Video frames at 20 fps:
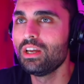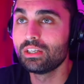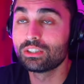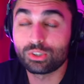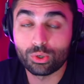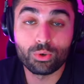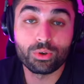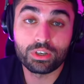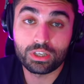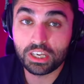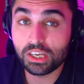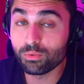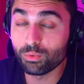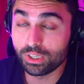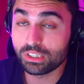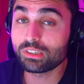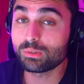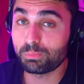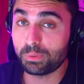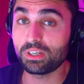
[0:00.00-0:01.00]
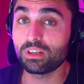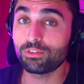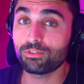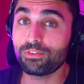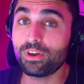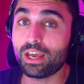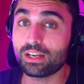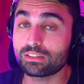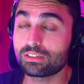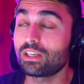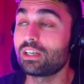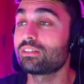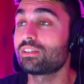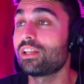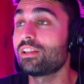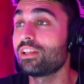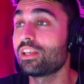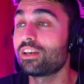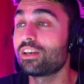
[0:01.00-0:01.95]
So he was spitting facts, guys. And